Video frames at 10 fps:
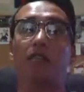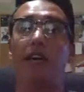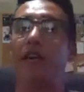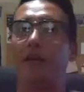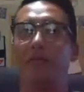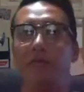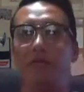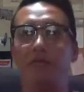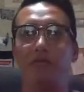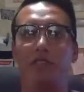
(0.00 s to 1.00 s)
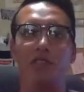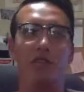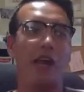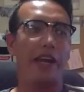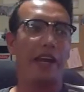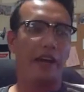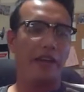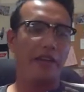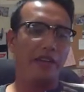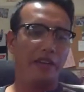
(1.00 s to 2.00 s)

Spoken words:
time to try it out.